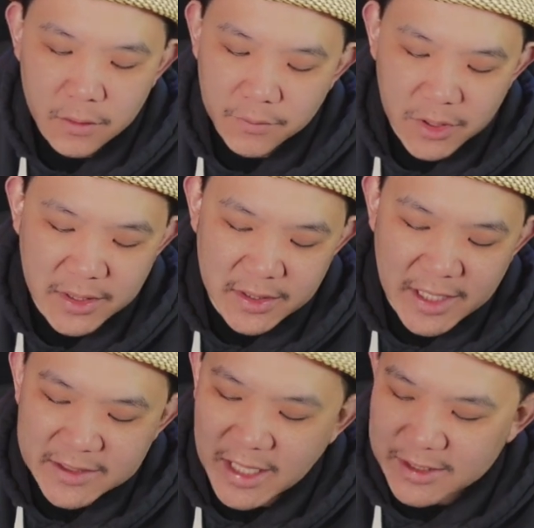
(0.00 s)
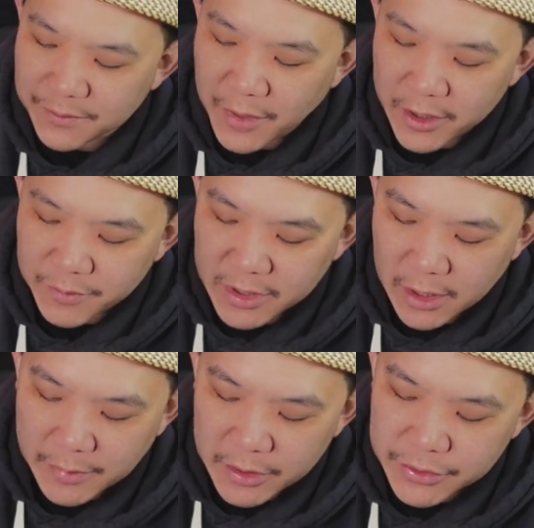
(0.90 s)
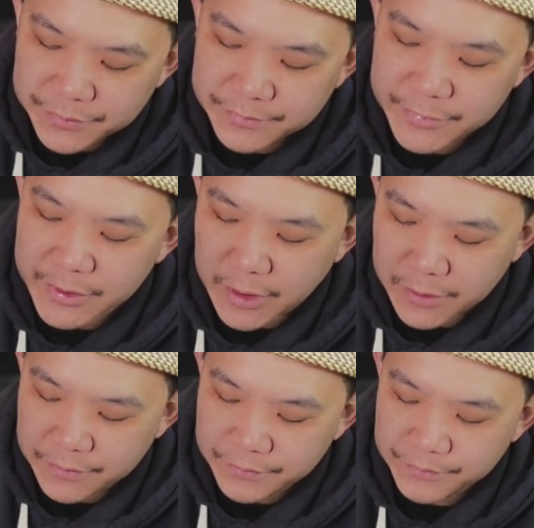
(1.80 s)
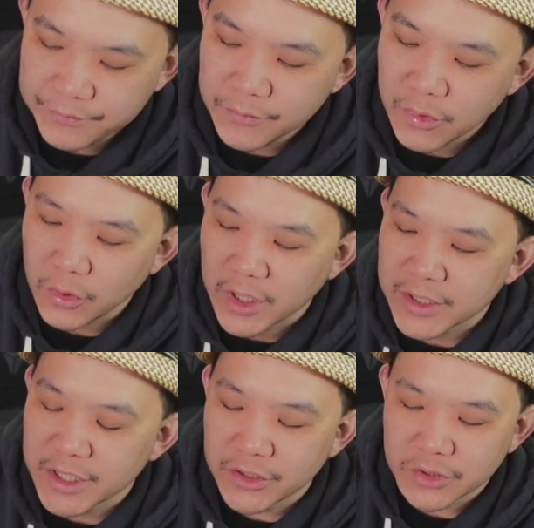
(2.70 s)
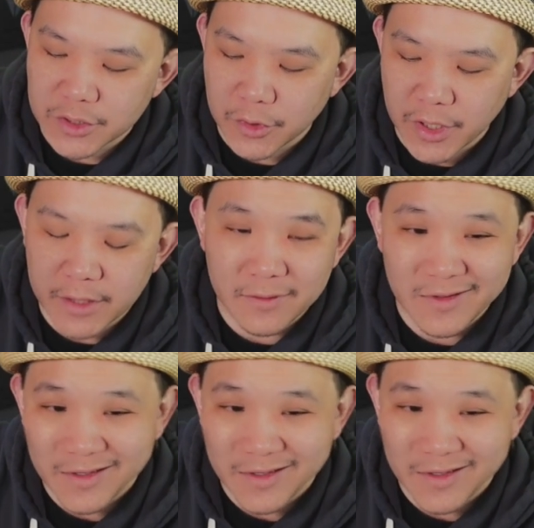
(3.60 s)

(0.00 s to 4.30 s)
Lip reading: But that doesn't bother me that much. So we'll continue to smoke it.